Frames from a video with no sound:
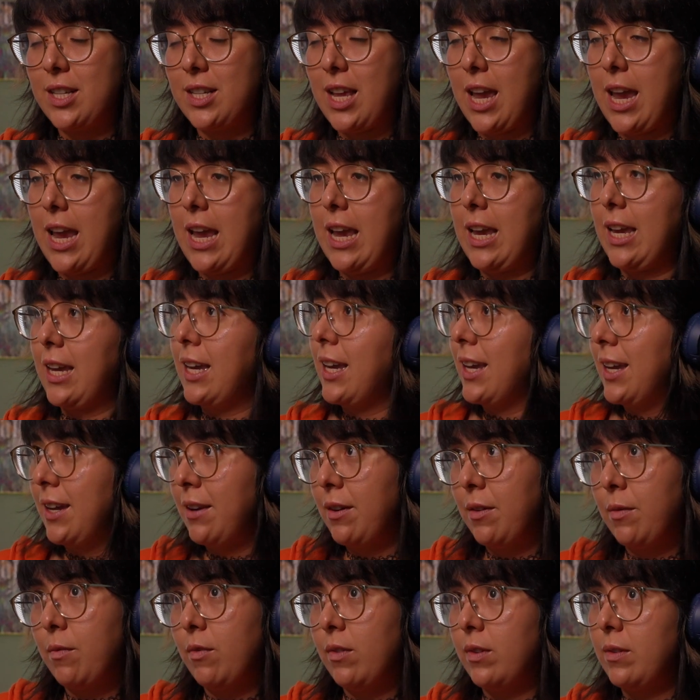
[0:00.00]
like
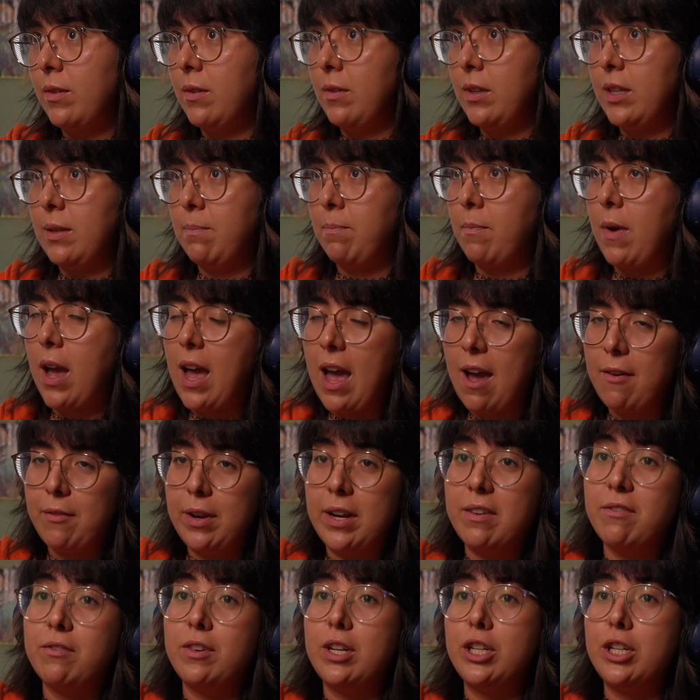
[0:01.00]

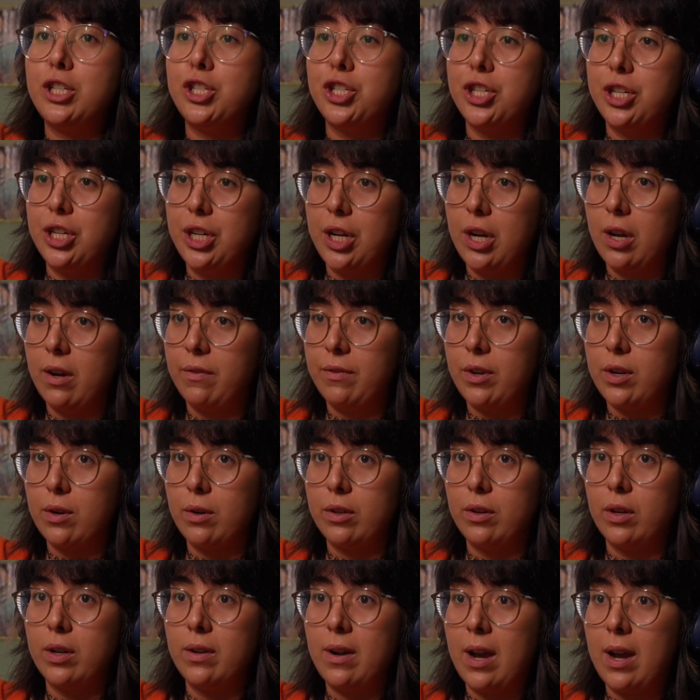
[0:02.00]
having a vision of
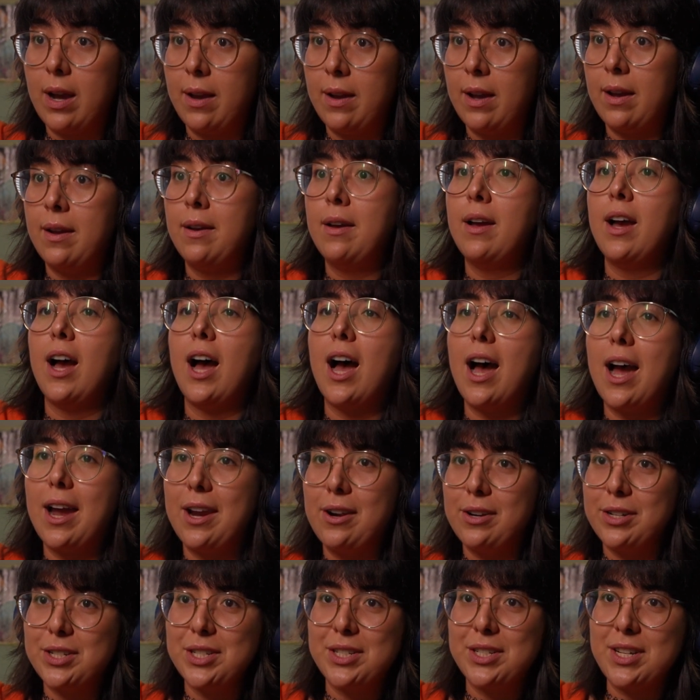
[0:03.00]
your
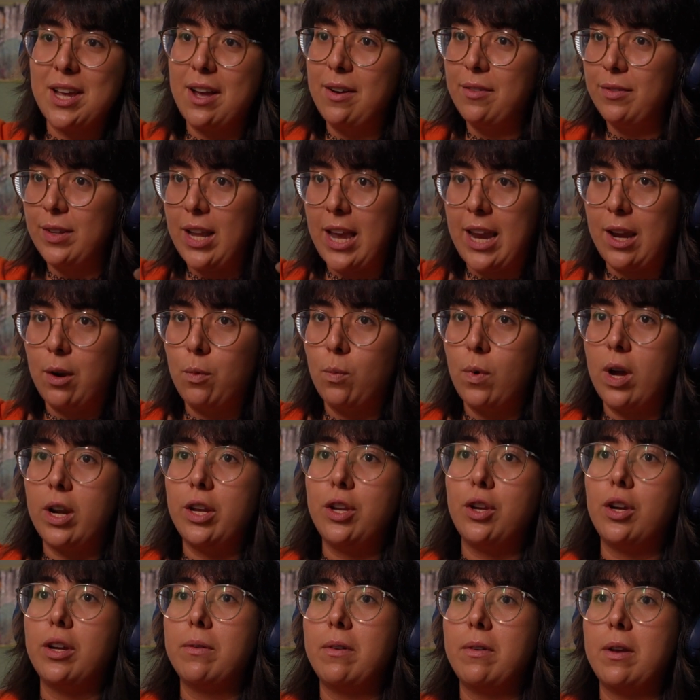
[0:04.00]
higher self, like what are
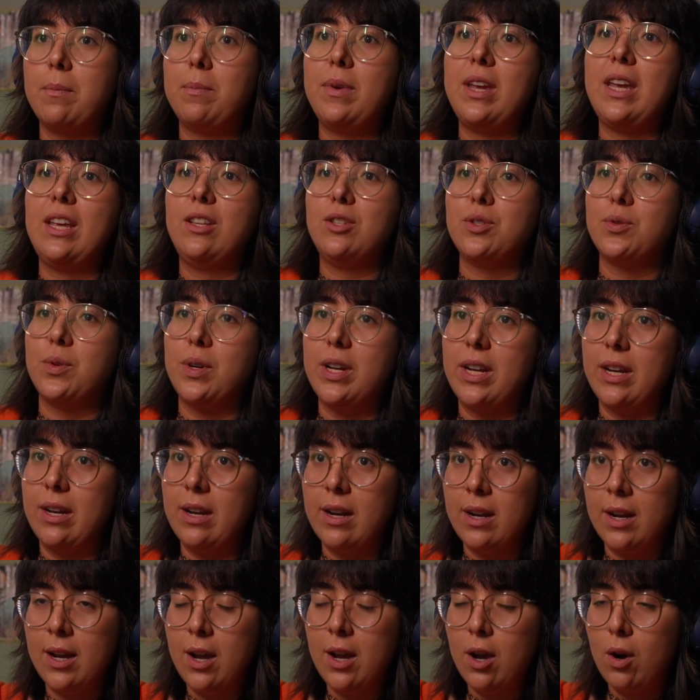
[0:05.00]
you going to be doing
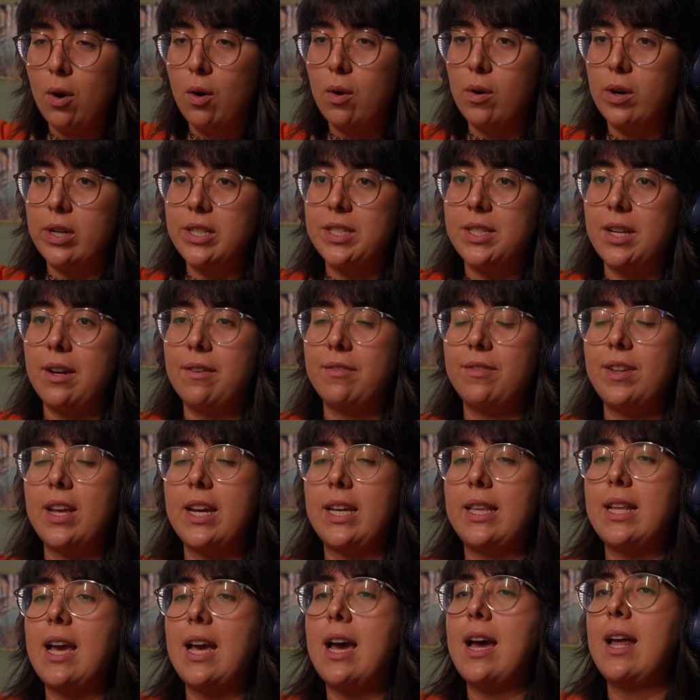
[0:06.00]
or stuff
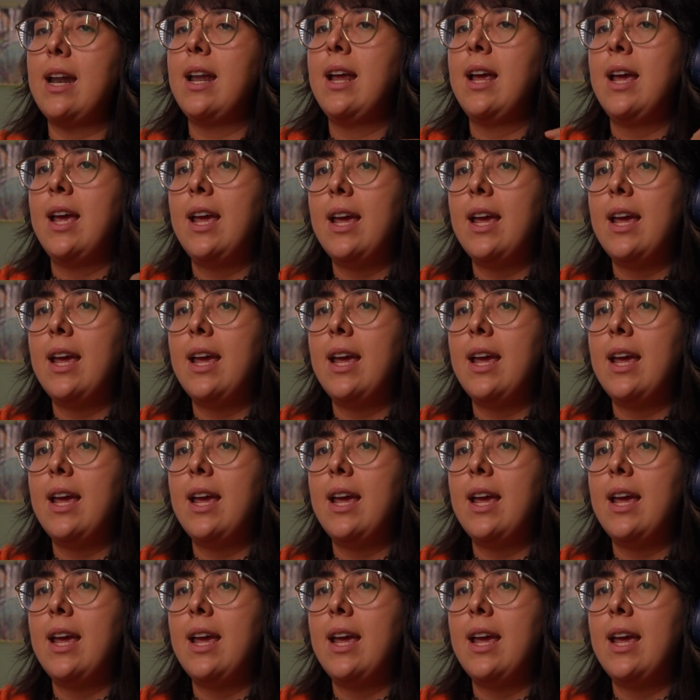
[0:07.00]
like that.